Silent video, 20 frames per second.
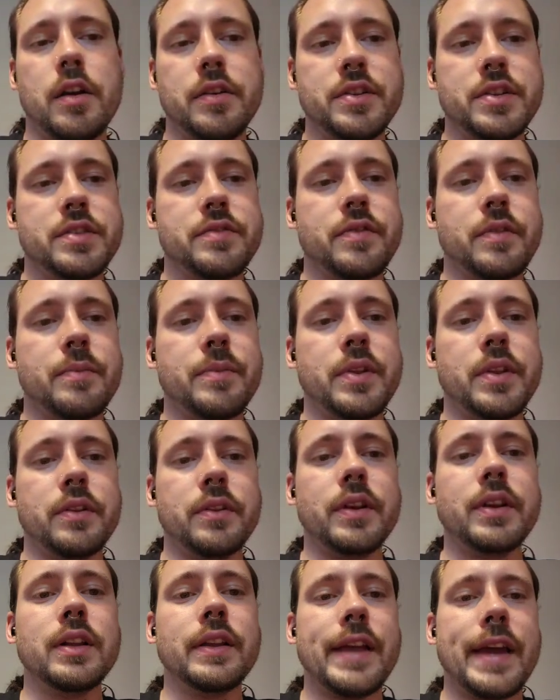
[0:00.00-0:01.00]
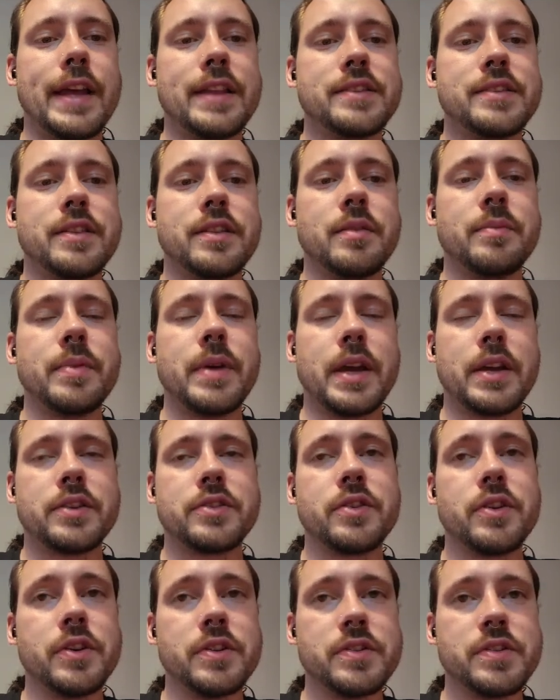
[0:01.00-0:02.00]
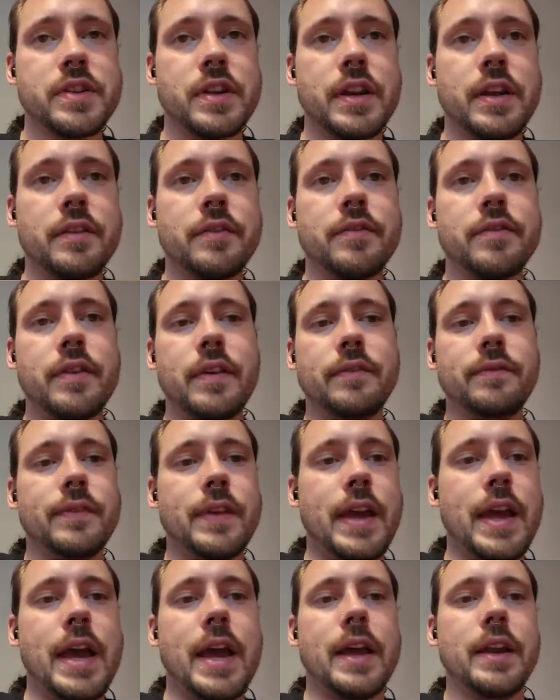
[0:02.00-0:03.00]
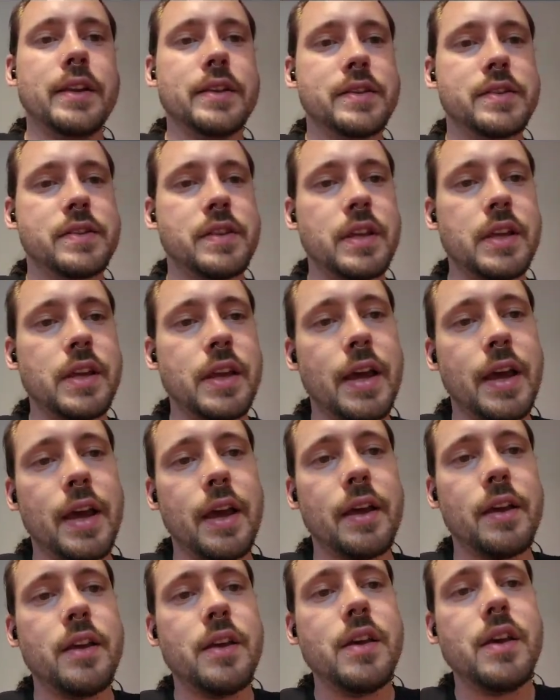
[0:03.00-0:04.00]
just from the glance at the pictures that I've had, is the